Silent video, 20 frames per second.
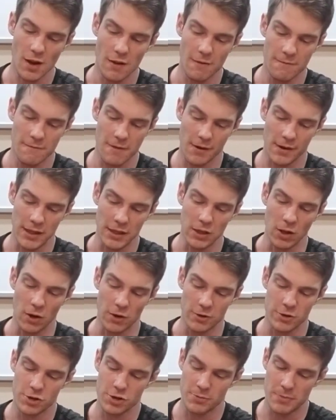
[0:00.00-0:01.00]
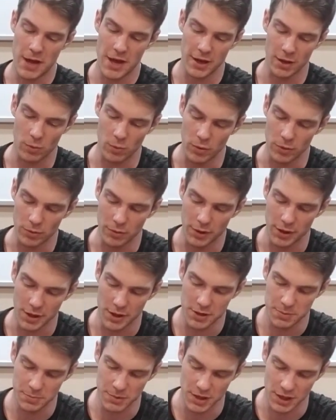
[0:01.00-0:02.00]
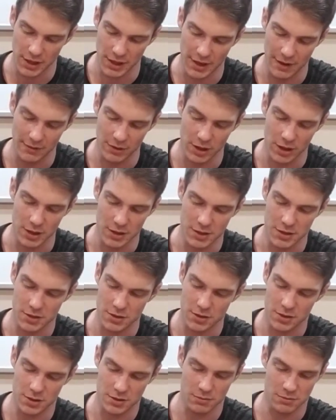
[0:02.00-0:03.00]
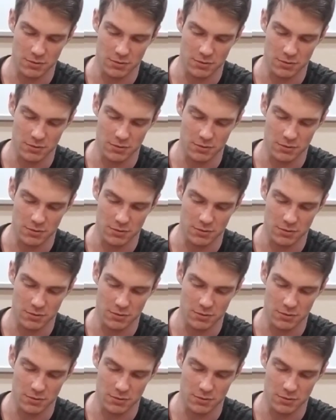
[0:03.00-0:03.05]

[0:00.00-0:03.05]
very large traumatic wound that is bleeding heavily. This is just